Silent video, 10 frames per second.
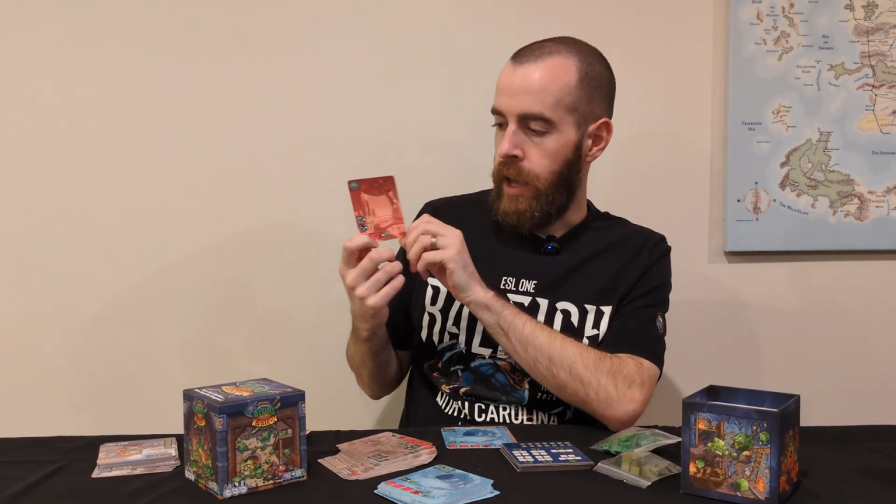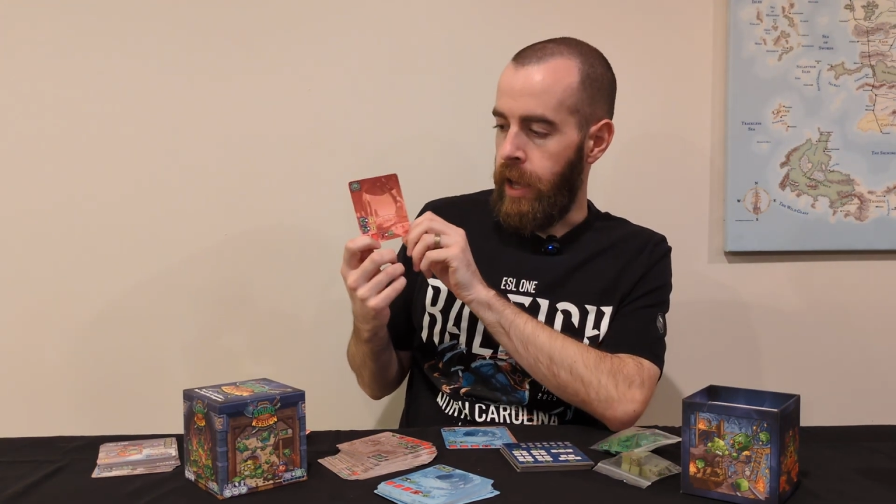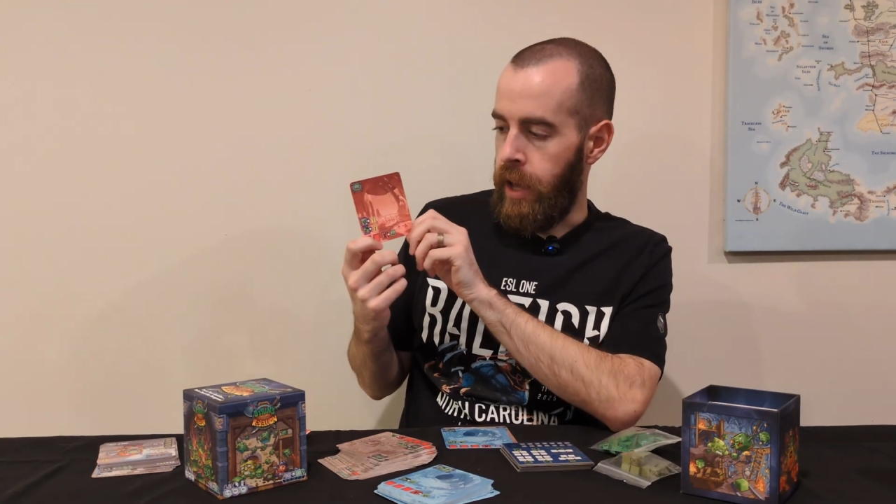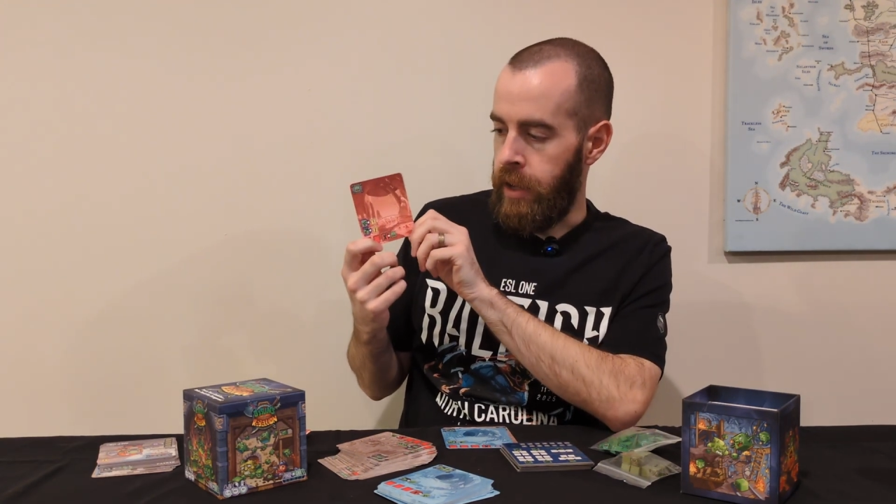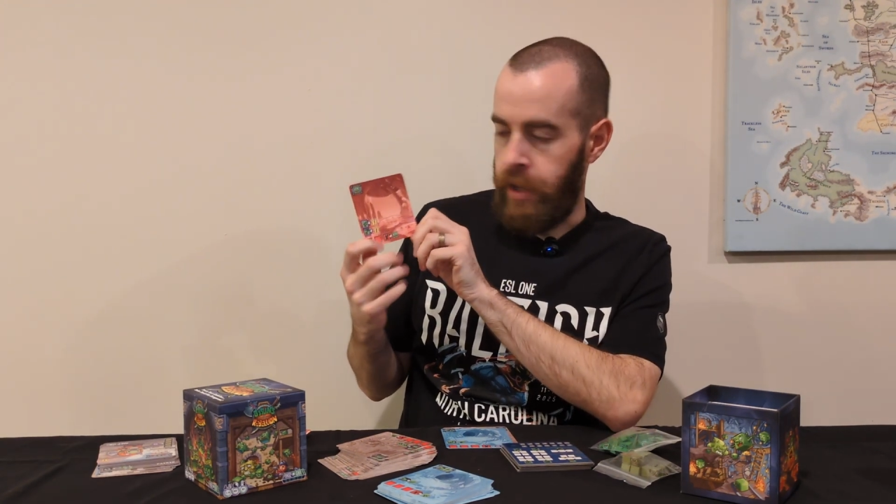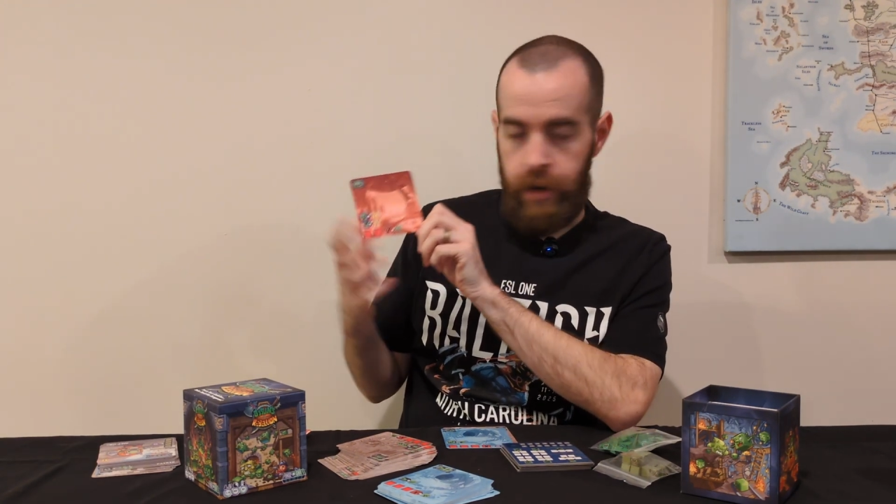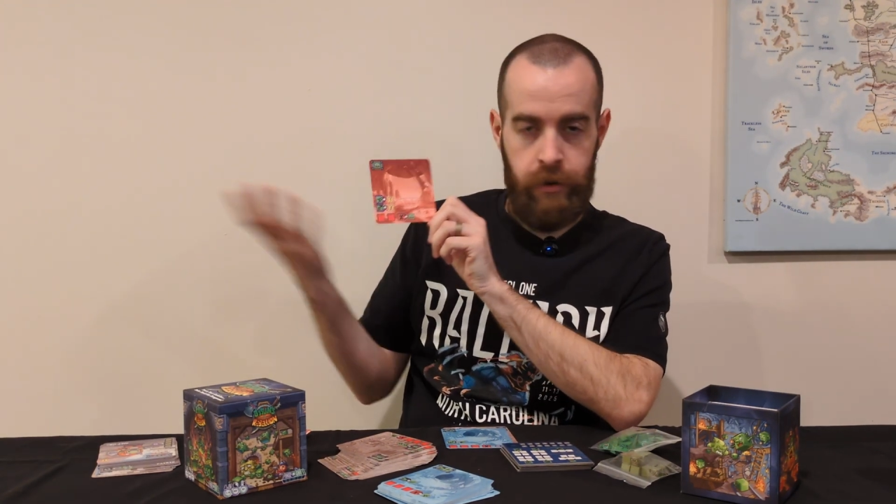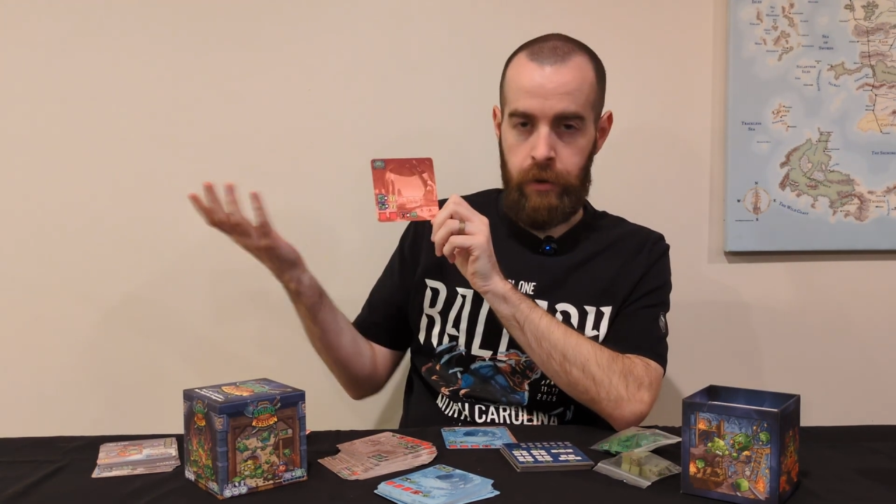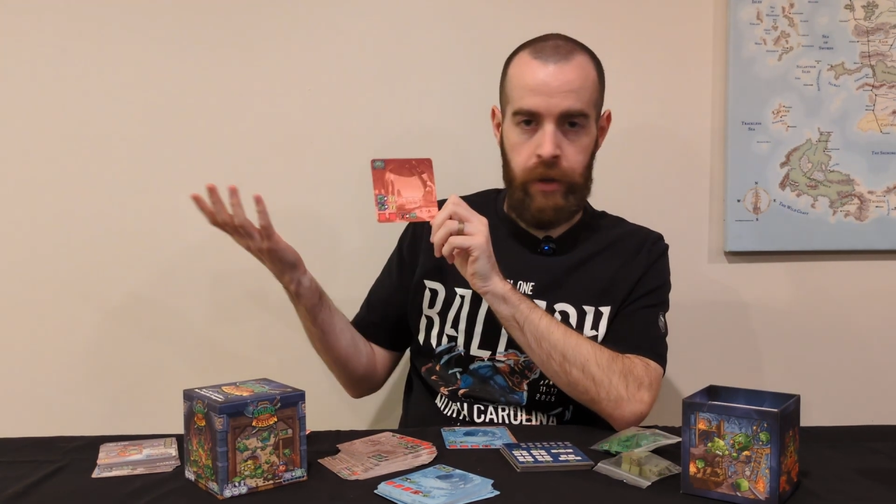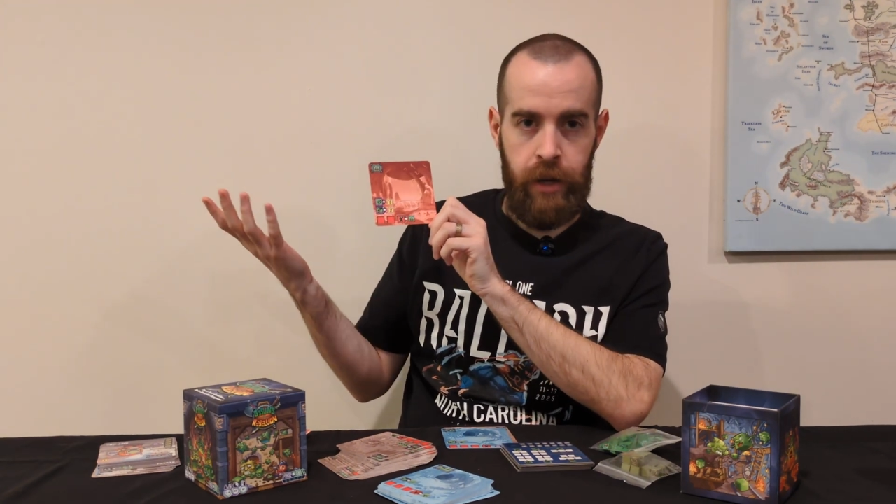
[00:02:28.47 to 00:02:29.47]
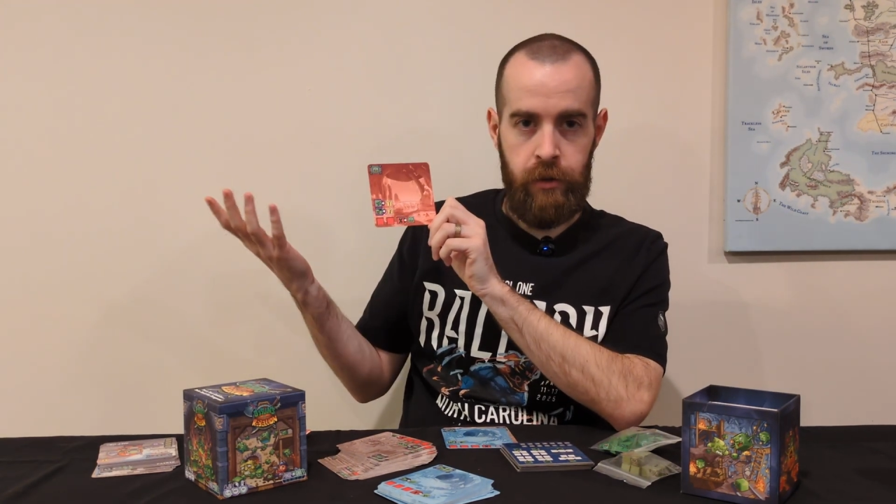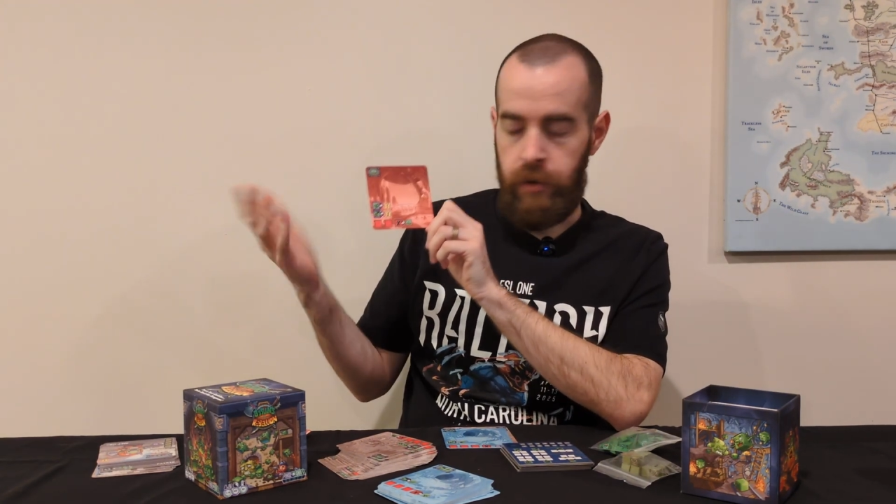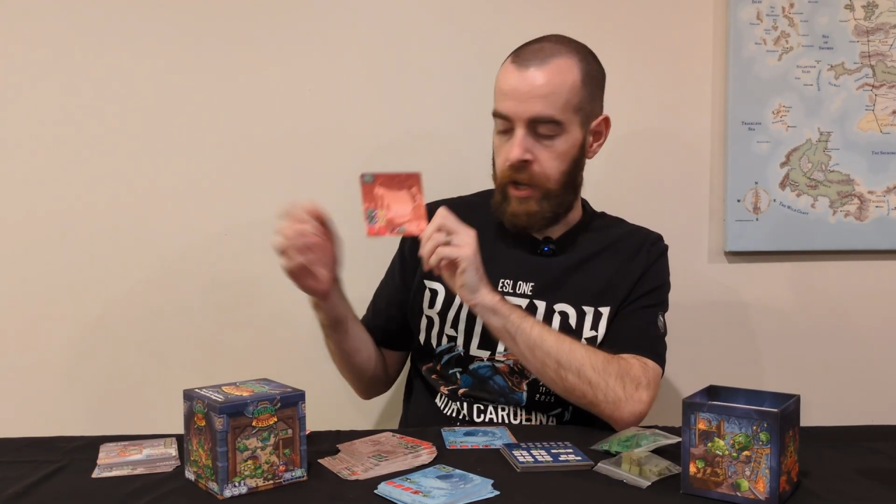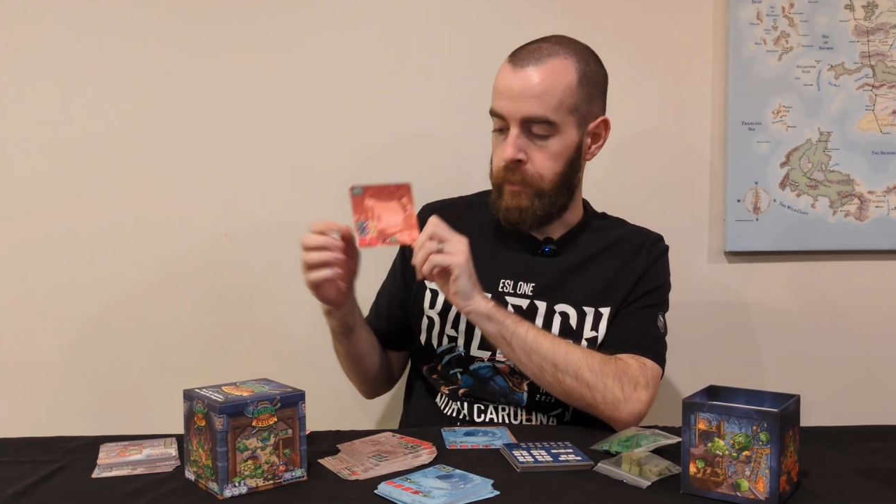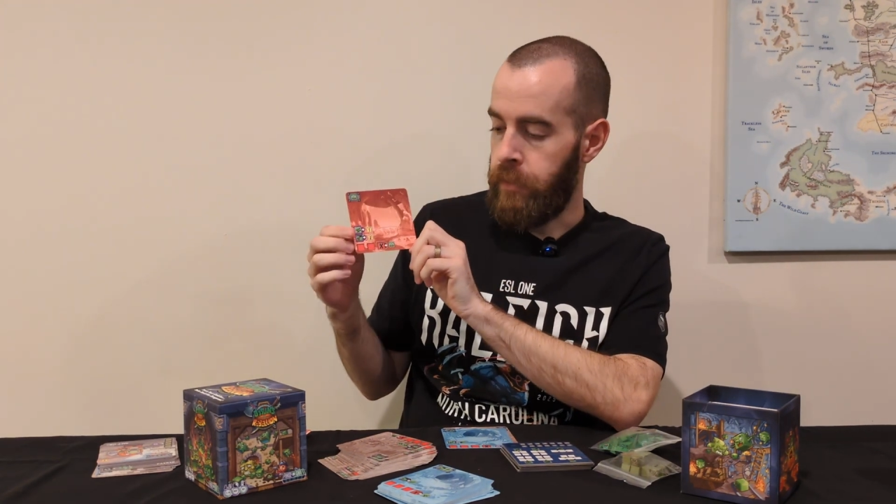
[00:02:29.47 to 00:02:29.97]
and I don't know the actual
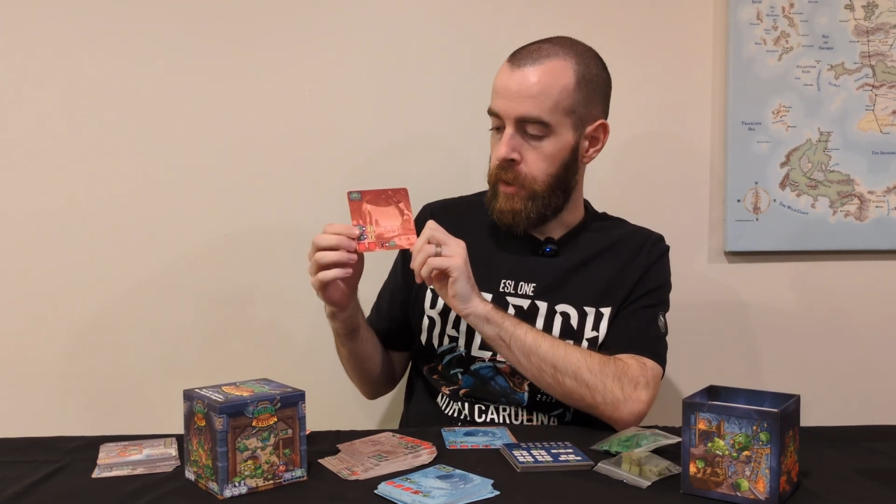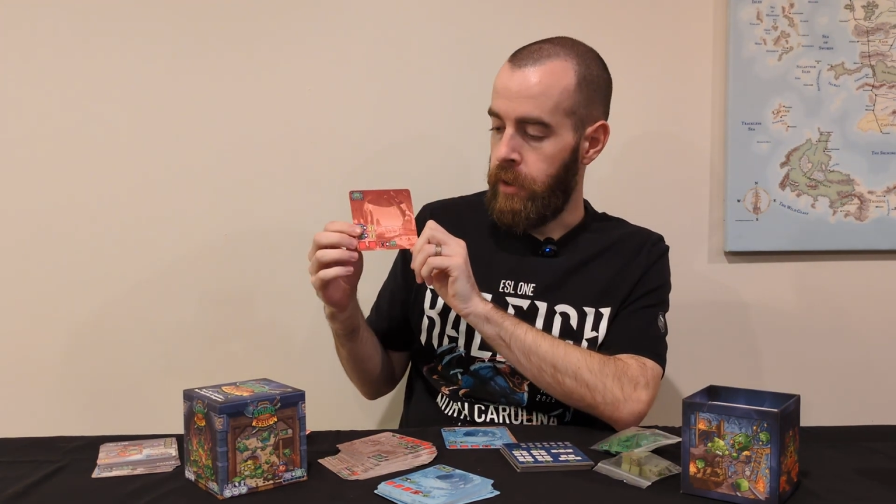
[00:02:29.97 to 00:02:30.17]
name.